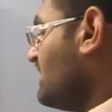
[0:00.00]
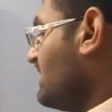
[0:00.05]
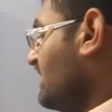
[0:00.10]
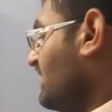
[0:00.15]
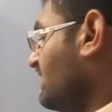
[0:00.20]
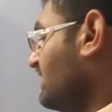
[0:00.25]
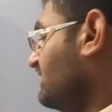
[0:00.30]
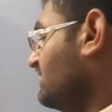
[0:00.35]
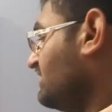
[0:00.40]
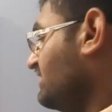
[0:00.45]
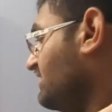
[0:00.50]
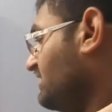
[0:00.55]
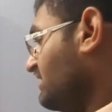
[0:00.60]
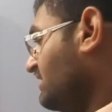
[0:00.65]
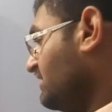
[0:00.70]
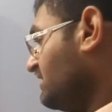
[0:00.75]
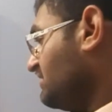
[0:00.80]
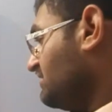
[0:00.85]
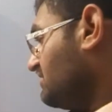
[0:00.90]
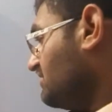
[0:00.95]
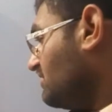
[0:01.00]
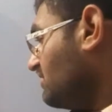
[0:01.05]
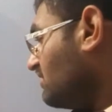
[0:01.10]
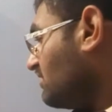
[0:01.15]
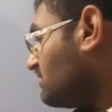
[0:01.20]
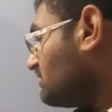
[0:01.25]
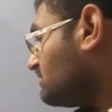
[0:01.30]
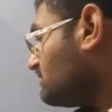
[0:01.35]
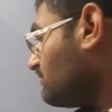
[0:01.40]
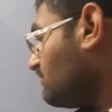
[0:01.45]
and in the
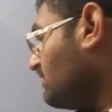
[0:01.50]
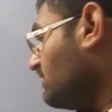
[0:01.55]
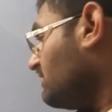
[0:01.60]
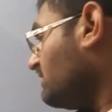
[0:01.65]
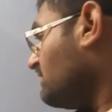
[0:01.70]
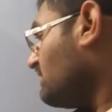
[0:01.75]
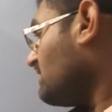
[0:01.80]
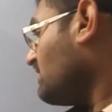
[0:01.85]
last one